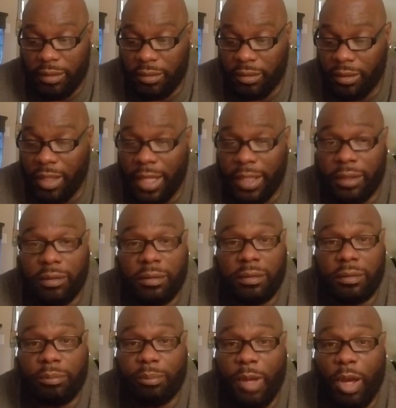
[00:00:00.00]
like
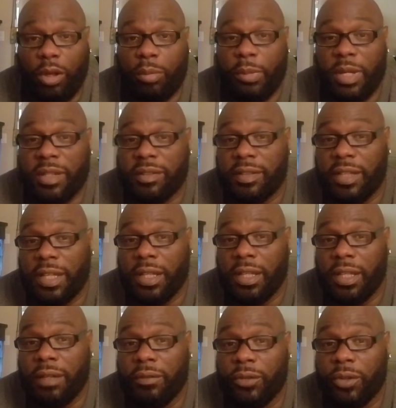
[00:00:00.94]
Malcolm X
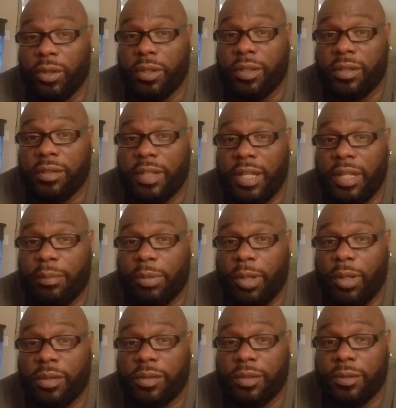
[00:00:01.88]
said, if you're the same
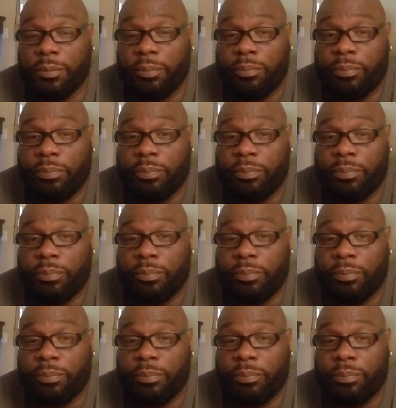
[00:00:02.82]
person